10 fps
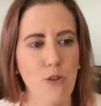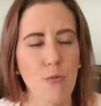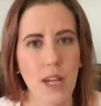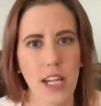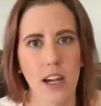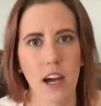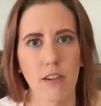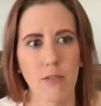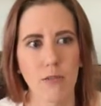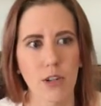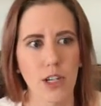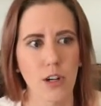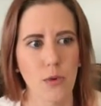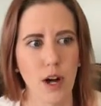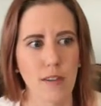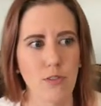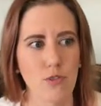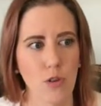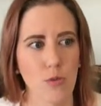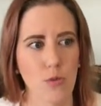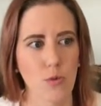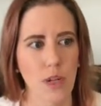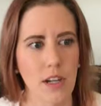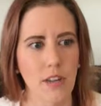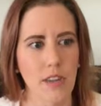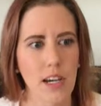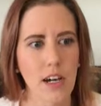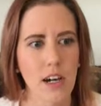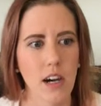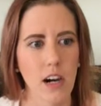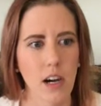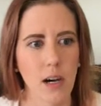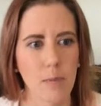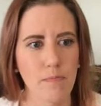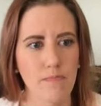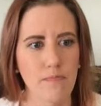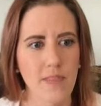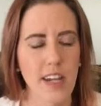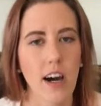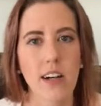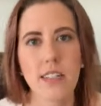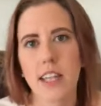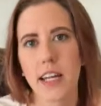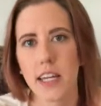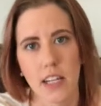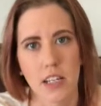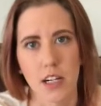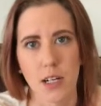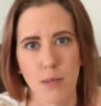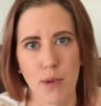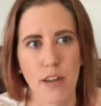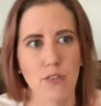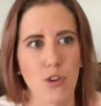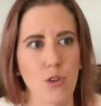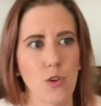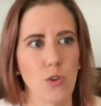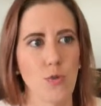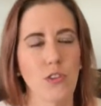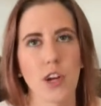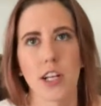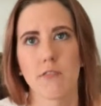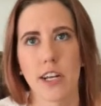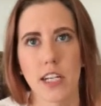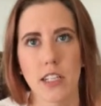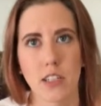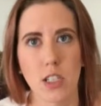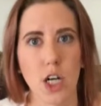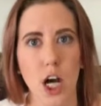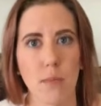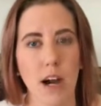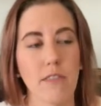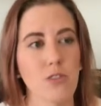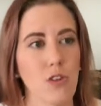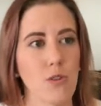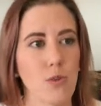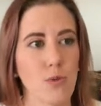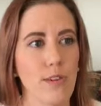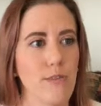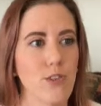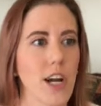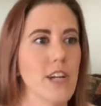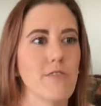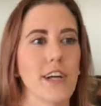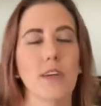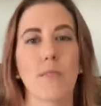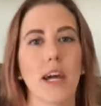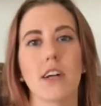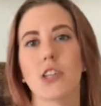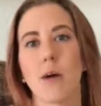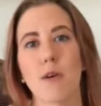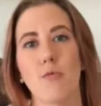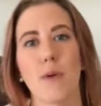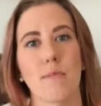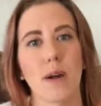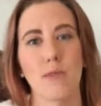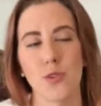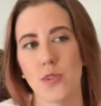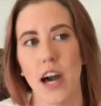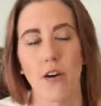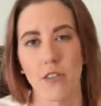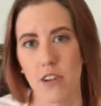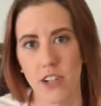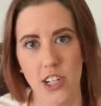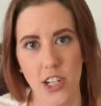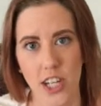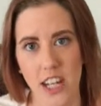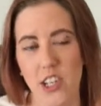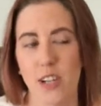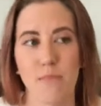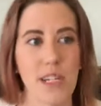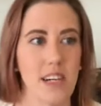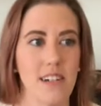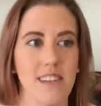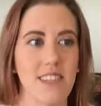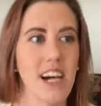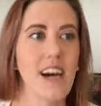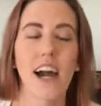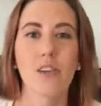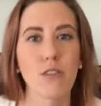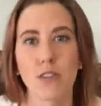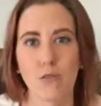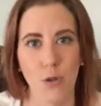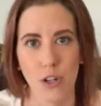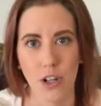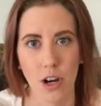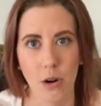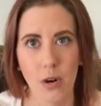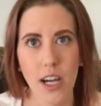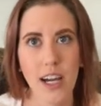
For me, I've struggled with unsteady income. I've struggled with trying to find a decent job. I've struggled with trying to find a job that will pay my bills without a college education because I couldn't afford to go.